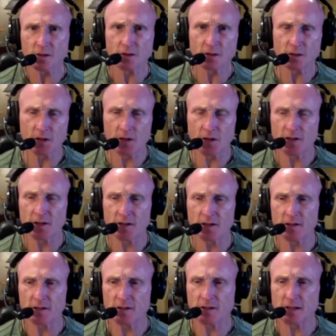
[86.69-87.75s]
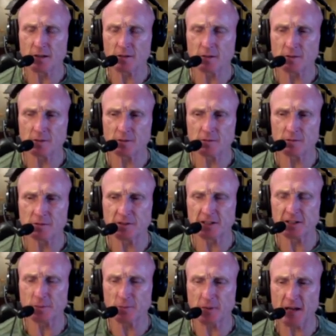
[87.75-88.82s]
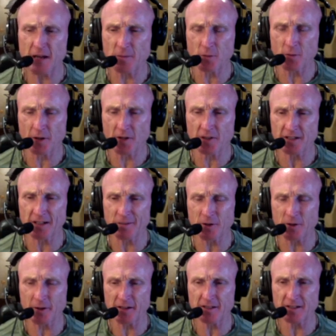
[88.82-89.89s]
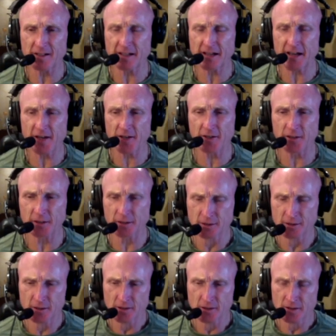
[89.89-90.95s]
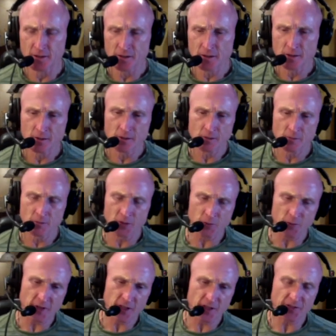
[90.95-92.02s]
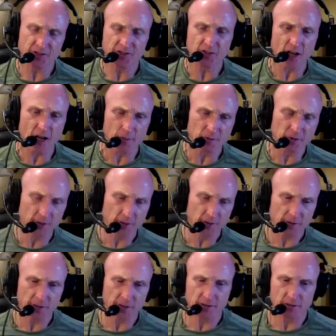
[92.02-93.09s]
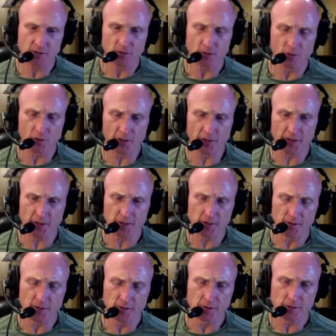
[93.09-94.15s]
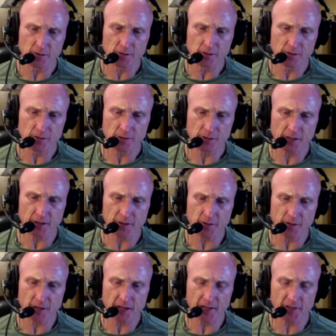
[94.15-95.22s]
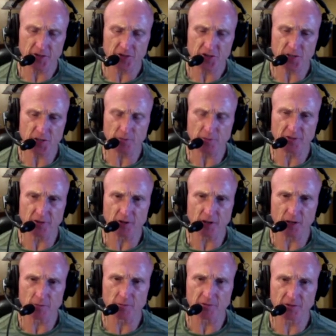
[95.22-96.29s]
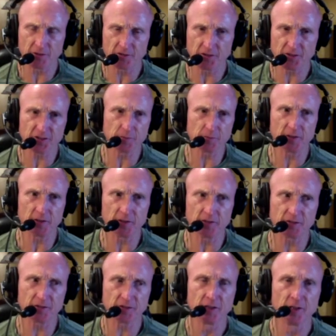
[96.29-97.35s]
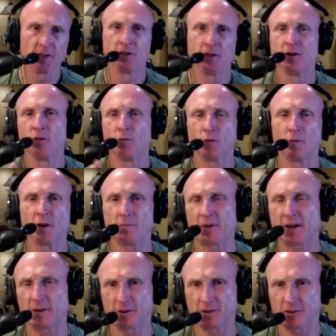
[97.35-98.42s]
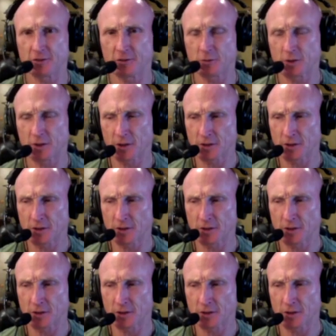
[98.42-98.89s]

uh, did the paperwork to immigrate to Canada, but we stopped in Oregon and had a sheep farm for six months while my parents were